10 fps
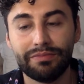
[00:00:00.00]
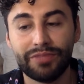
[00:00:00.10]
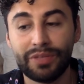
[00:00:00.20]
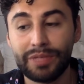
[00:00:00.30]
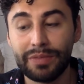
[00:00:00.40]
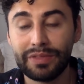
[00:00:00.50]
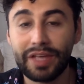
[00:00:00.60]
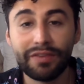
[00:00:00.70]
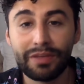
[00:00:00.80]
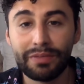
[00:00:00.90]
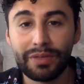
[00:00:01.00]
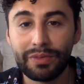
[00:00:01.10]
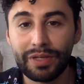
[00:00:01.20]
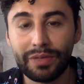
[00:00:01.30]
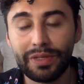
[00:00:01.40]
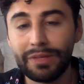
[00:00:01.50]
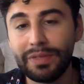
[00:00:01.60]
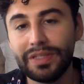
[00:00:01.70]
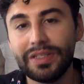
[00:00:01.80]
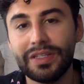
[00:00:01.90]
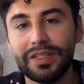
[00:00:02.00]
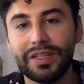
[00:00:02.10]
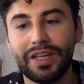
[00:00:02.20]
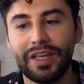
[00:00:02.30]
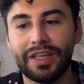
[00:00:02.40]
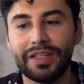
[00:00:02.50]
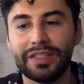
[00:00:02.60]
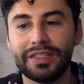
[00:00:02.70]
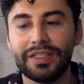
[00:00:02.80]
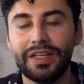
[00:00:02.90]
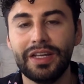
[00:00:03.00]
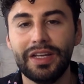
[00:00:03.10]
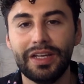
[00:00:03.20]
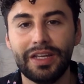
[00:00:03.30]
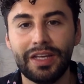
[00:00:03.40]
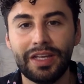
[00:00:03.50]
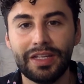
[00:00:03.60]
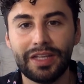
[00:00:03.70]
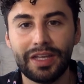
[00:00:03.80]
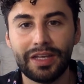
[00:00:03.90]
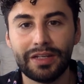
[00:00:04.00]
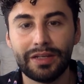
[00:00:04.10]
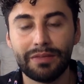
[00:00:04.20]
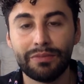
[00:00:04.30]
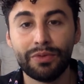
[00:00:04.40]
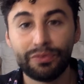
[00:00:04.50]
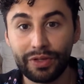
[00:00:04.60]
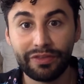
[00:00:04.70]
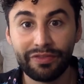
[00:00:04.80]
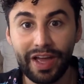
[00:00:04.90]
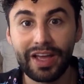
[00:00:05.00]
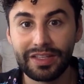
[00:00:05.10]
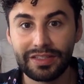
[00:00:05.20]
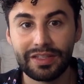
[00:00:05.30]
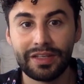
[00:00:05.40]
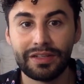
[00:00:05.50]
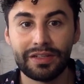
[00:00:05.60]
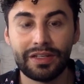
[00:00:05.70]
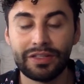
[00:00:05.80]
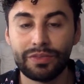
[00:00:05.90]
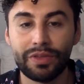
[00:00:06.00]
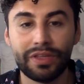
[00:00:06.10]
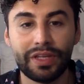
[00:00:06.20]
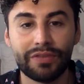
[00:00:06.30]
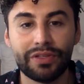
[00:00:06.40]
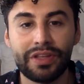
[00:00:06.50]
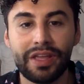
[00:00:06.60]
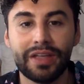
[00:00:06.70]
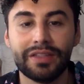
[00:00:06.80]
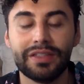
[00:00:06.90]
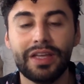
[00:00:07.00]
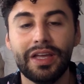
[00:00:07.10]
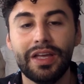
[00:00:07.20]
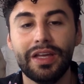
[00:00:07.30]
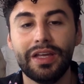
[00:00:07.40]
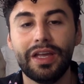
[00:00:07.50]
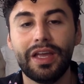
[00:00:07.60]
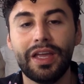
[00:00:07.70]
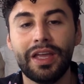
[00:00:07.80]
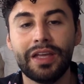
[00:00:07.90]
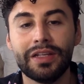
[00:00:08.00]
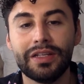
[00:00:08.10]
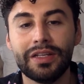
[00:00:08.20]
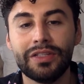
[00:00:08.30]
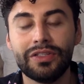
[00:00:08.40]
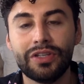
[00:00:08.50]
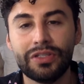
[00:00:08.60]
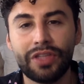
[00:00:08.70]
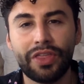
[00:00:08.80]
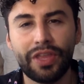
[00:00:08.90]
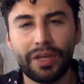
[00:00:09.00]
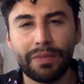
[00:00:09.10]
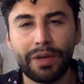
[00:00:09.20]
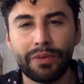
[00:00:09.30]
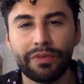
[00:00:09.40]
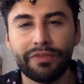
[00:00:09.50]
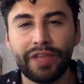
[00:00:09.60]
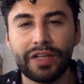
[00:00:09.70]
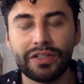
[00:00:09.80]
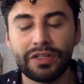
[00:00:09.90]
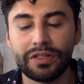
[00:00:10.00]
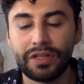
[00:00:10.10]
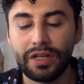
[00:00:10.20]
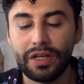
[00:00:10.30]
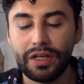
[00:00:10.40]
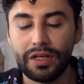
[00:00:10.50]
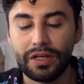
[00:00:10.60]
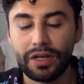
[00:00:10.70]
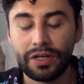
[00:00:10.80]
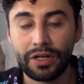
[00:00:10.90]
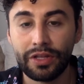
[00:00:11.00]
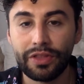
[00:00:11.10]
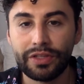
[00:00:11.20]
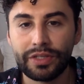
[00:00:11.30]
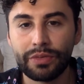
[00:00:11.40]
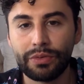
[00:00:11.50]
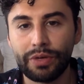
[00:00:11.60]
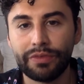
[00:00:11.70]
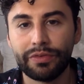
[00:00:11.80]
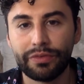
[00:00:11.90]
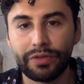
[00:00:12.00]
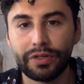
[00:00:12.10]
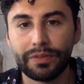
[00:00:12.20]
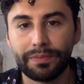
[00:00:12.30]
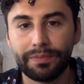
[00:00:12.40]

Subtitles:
sometimes life can be really, really busy and it can move really fast and it's one thing after the next. And it's good to think about and reflect on all the things that we're grateful for,